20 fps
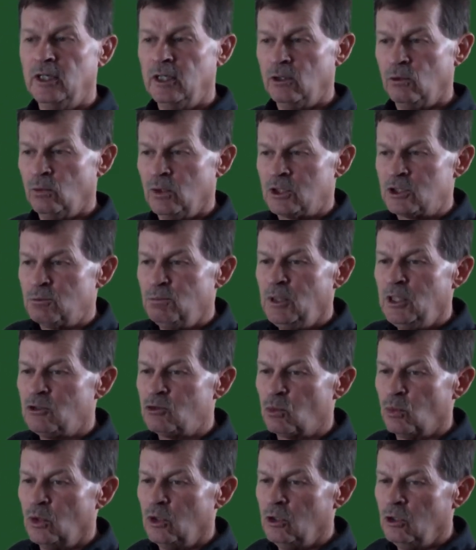which means
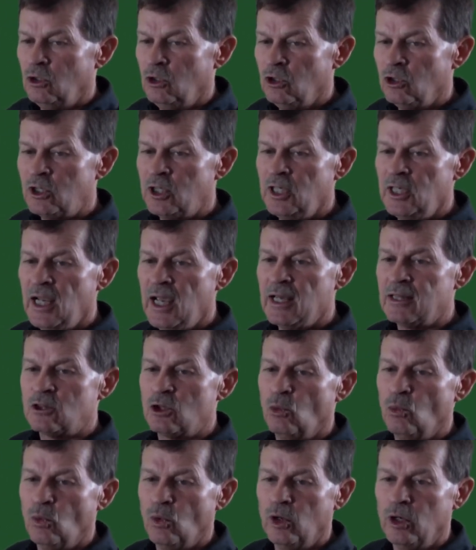we're looking at the
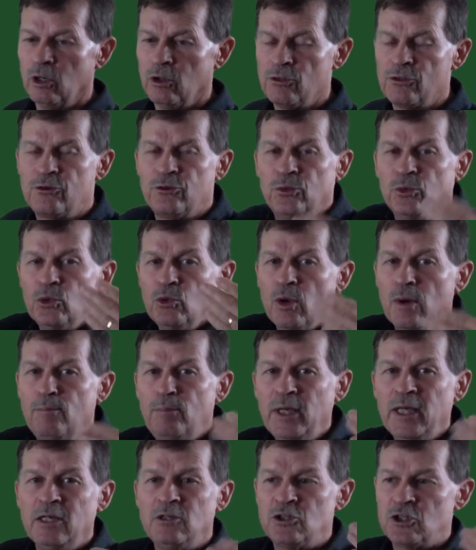world through a
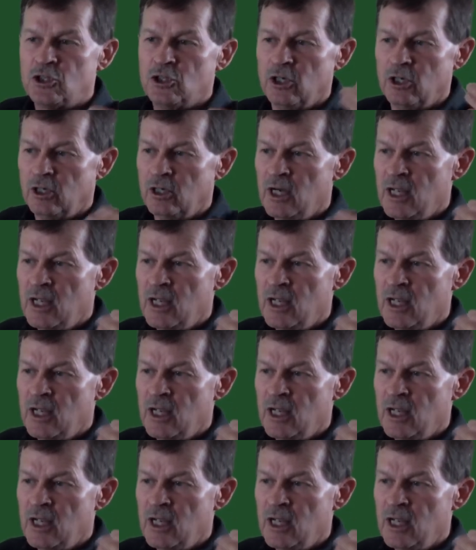picture